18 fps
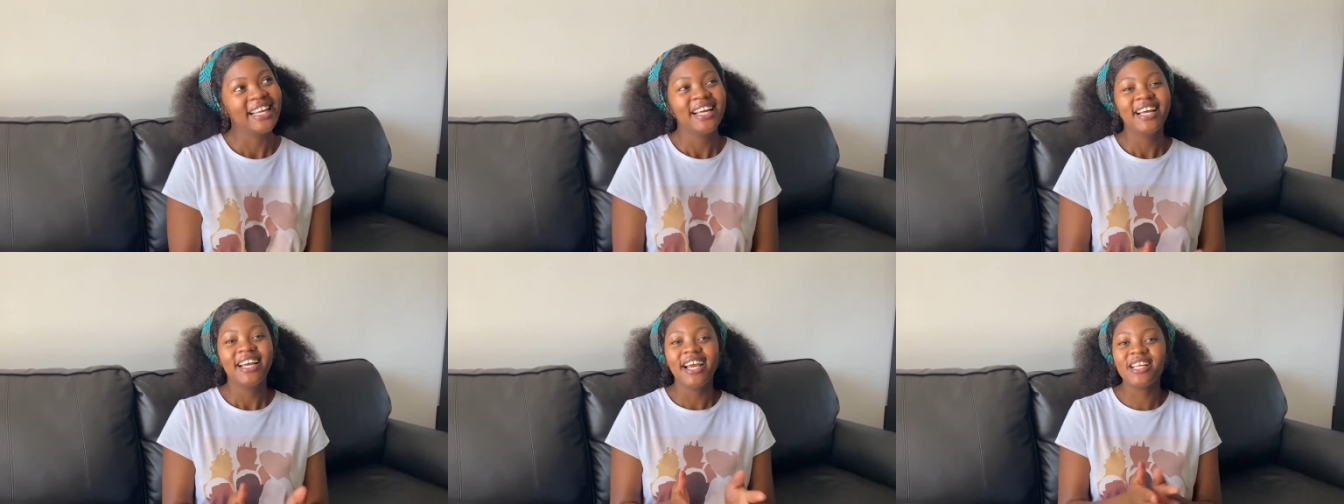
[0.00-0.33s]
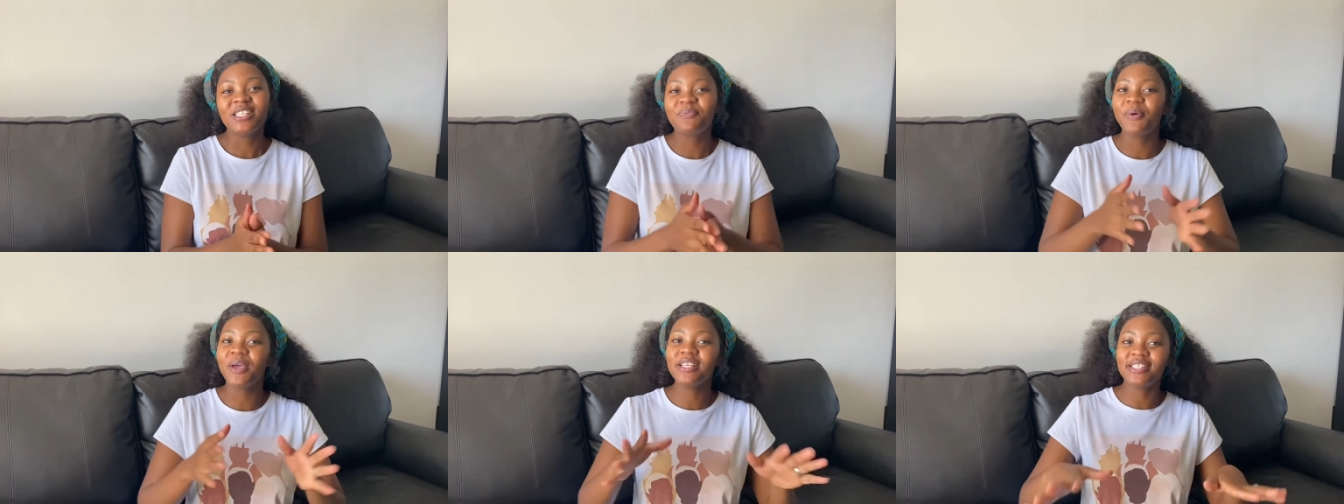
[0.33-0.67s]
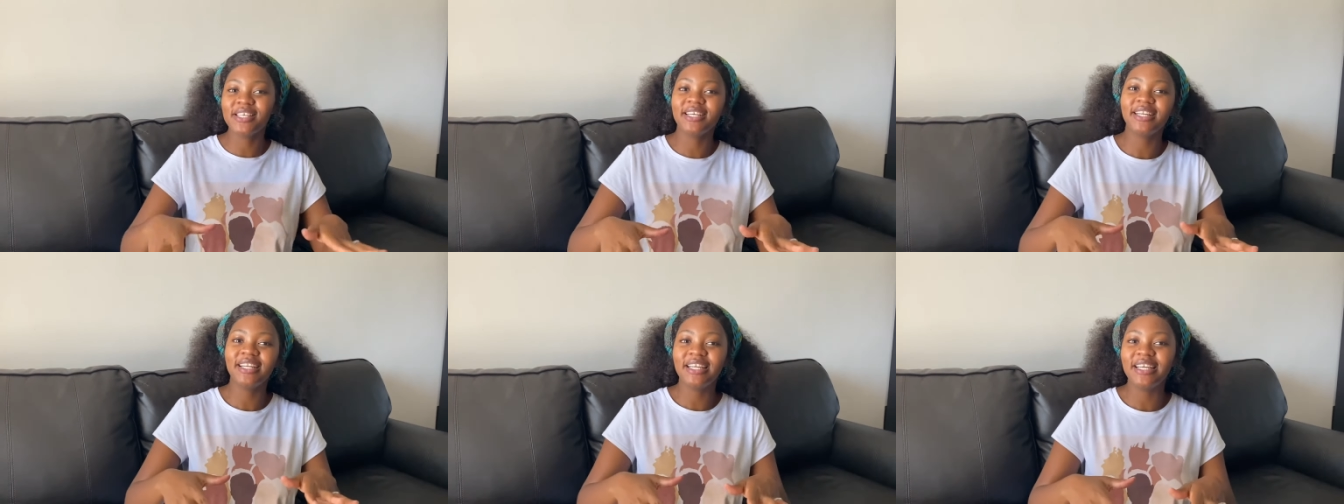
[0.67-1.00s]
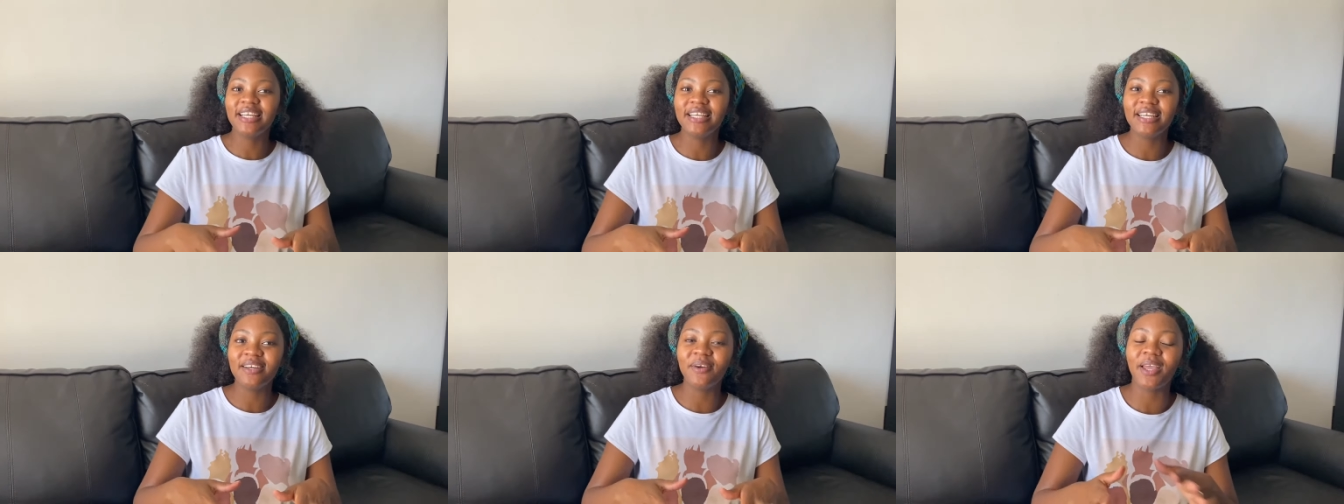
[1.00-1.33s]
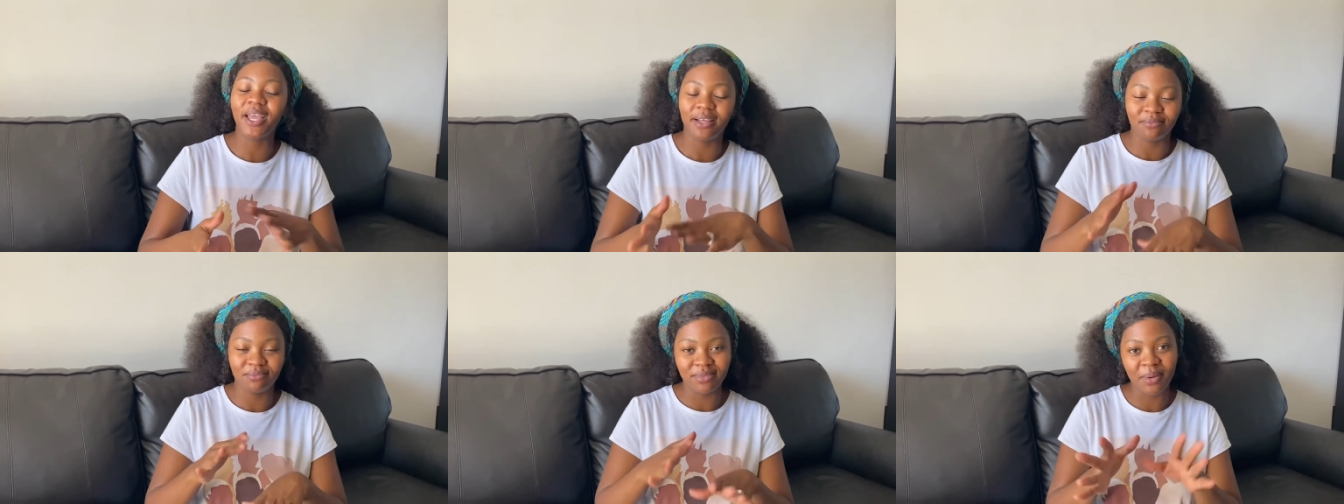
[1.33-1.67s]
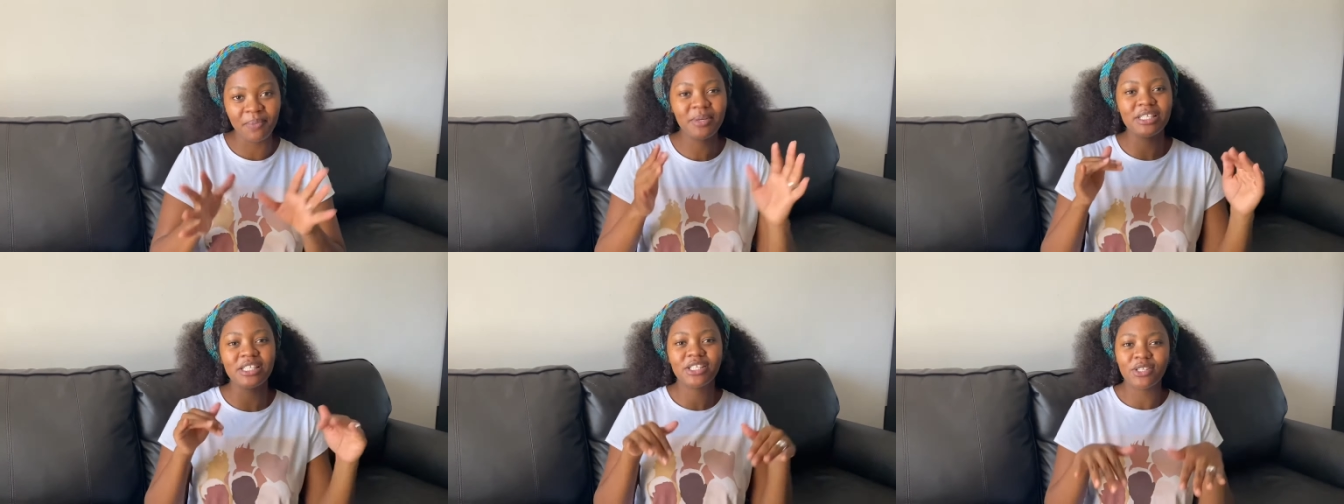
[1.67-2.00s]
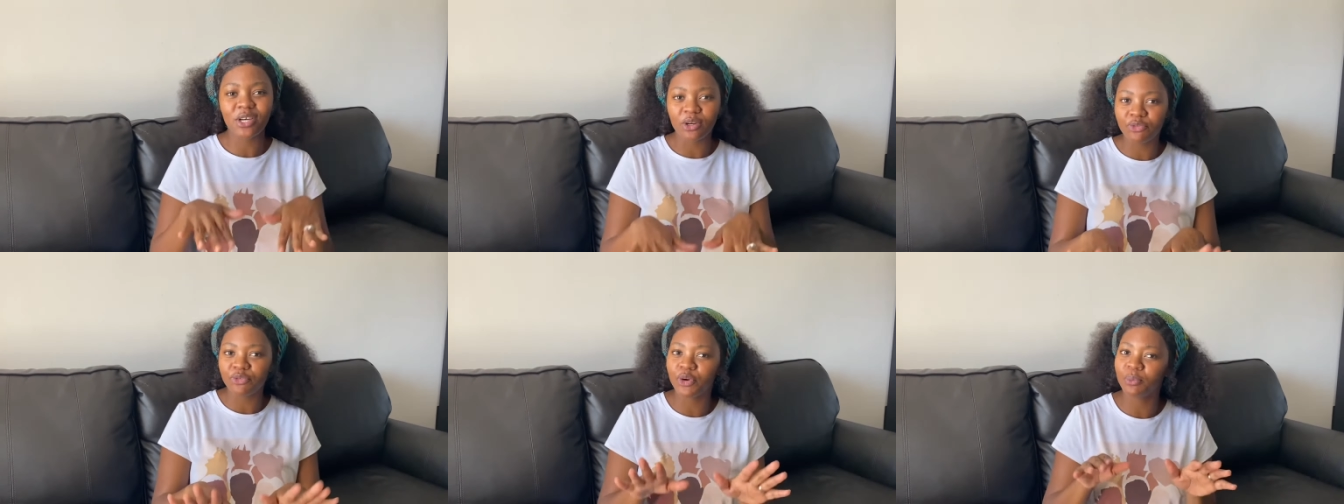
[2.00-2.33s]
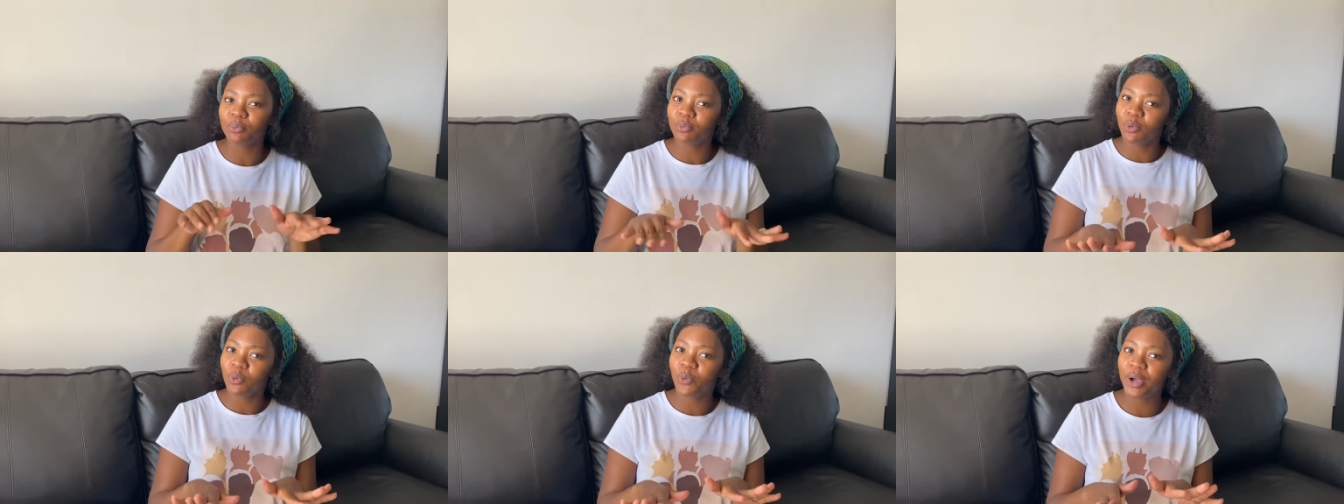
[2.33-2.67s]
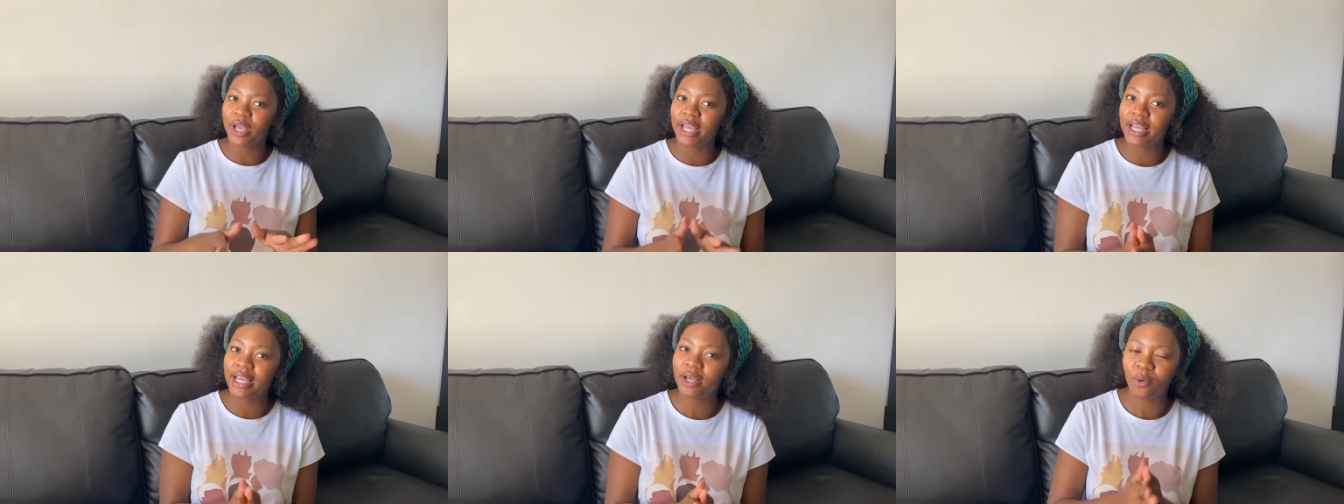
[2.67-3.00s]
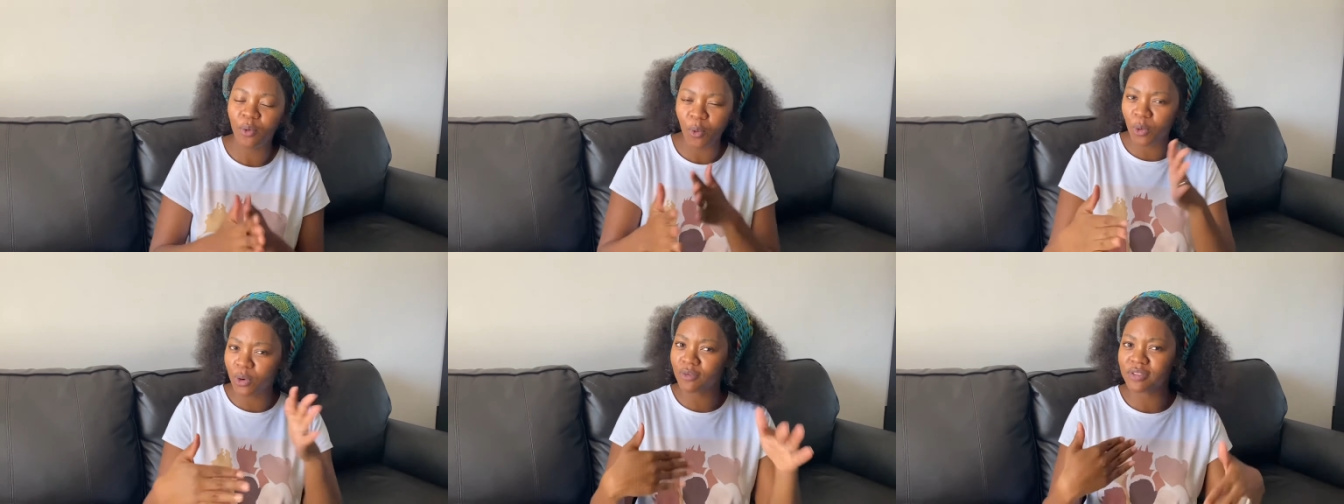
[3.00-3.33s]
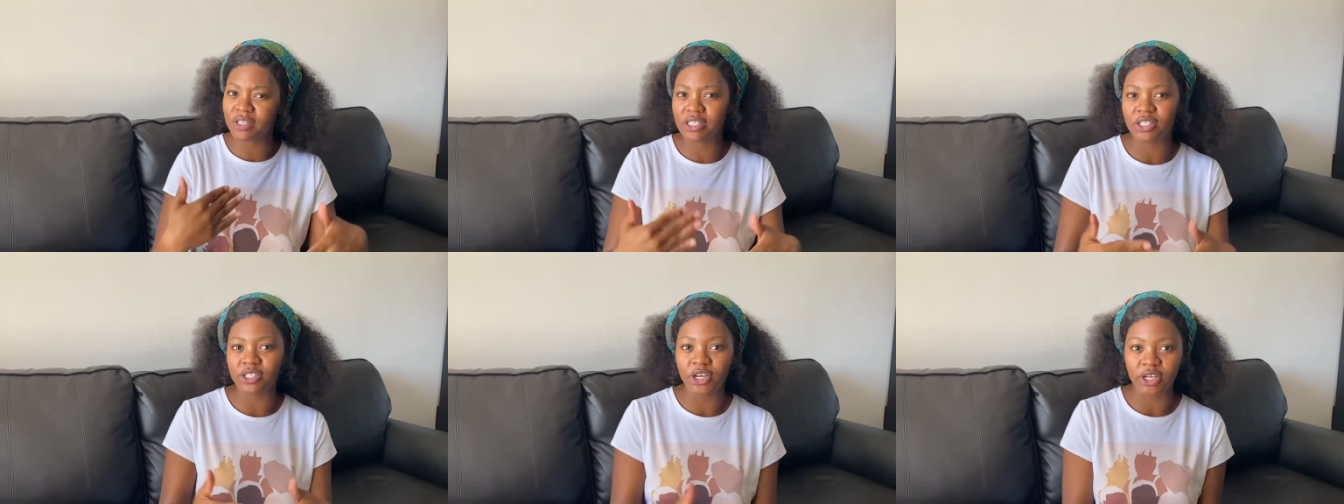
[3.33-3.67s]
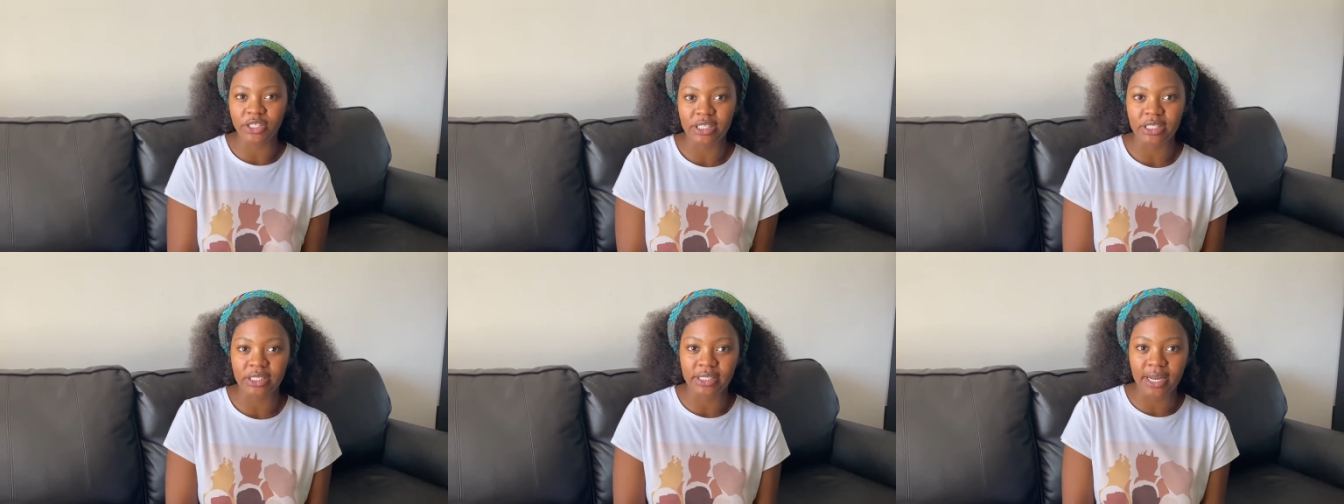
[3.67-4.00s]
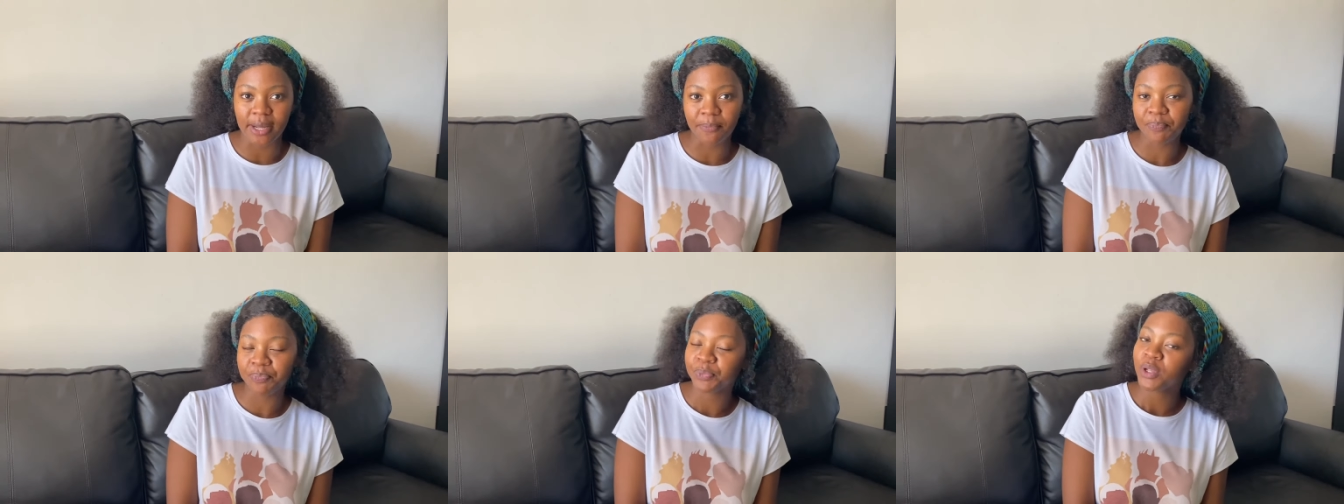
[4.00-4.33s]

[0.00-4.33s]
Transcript: it's basically, okay, let me just start from where all of this started, yeah?